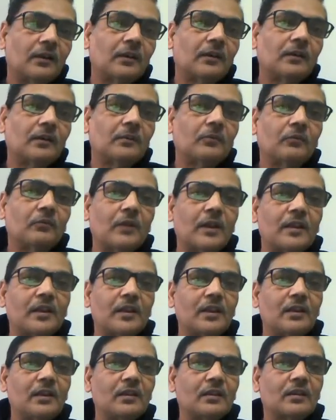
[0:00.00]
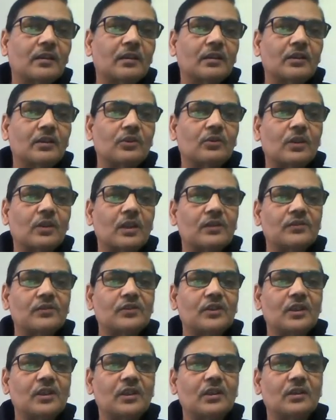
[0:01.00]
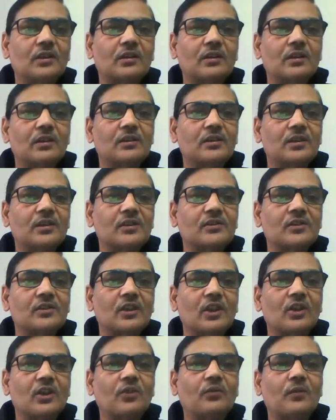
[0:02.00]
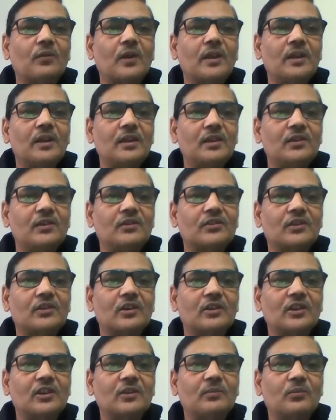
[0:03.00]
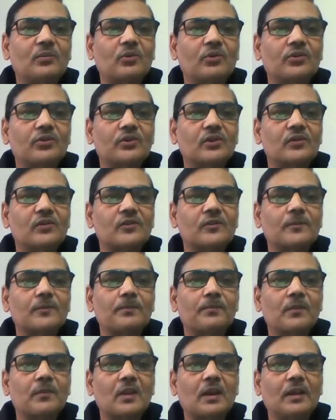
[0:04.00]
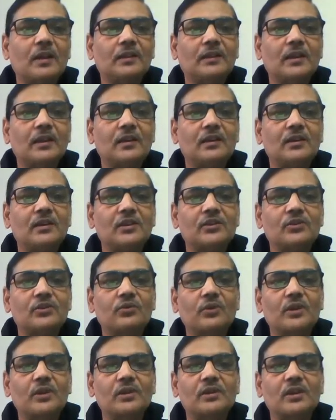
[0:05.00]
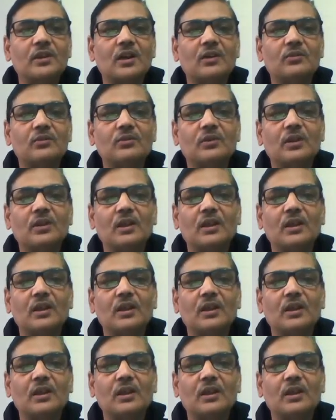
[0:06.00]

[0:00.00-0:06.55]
varying. You can see here, it is varying in certain portions, and then it is going down,